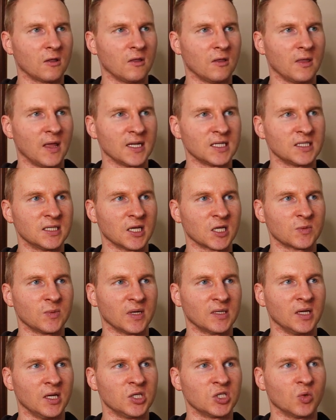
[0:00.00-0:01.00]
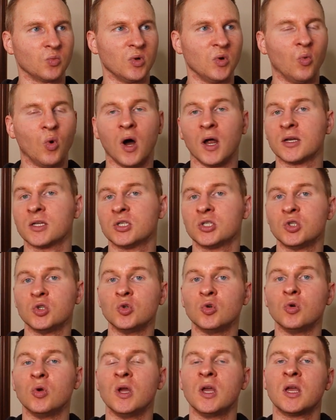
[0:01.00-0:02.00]
that's the expectation we want
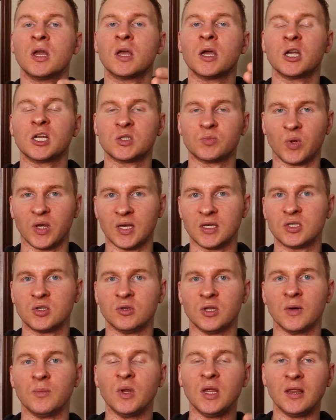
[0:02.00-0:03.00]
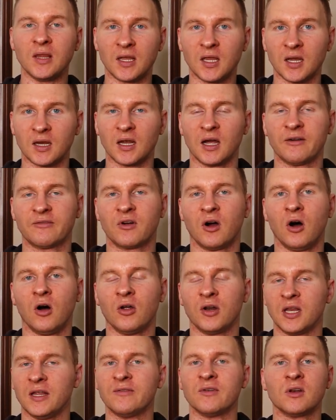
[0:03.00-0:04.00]
to explain to them in the kickoff
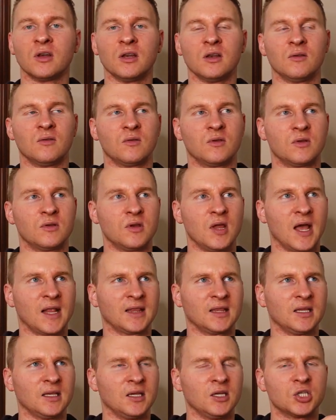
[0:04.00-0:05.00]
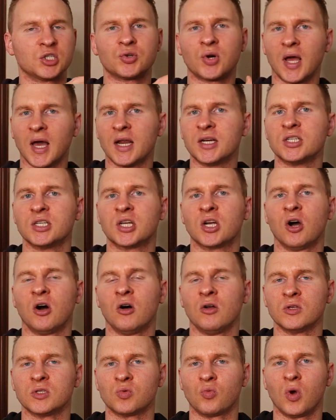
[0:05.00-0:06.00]
call, and even at the strategy
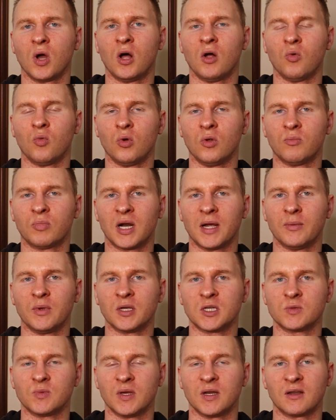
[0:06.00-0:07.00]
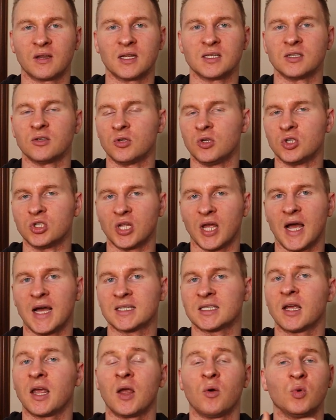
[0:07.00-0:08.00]
call as well. We'll probably explain, because they'll usually
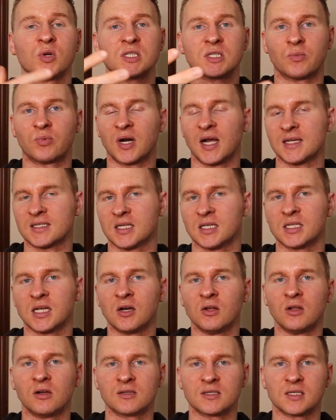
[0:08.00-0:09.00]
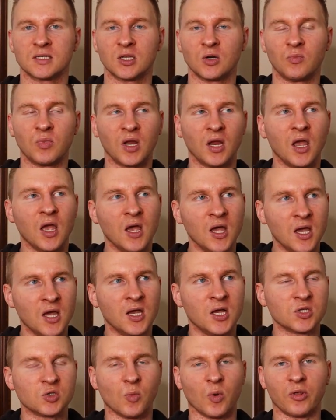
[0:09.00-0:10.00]
ask, hey, what's the process? How long is this going to be?
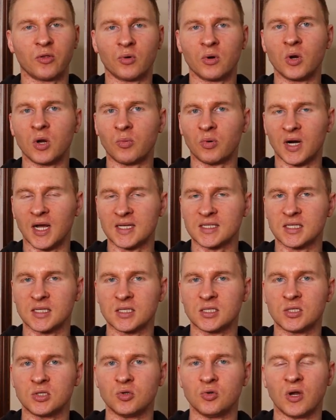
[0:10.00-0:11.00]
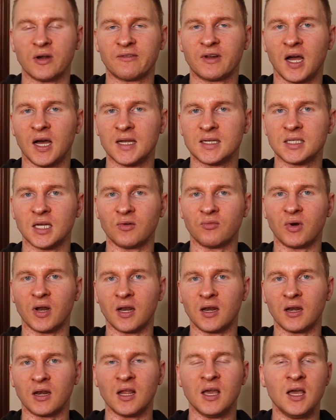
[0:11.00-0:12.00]
So about a 3-week process to have content
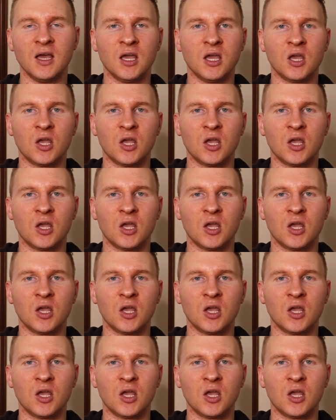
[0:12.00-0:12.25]
written.